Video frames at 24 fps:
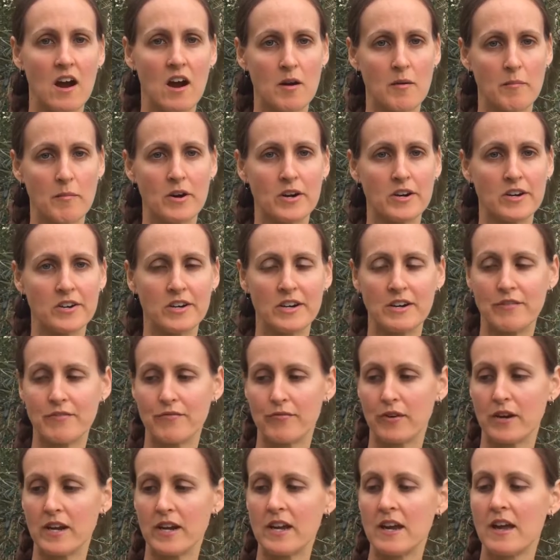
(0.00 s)
are mercury
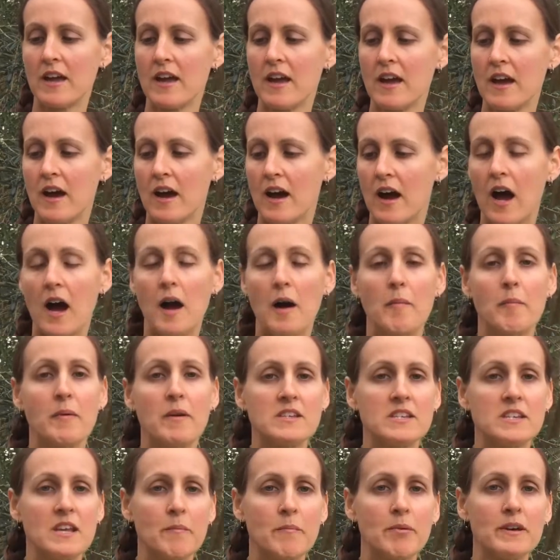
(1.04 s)
free. Um,
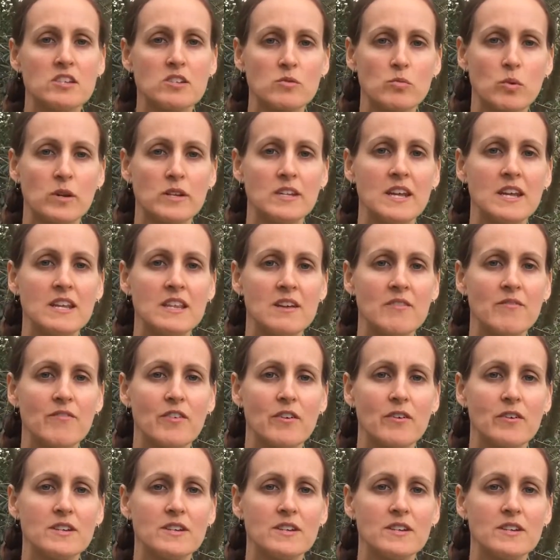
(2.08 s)
some places will take them for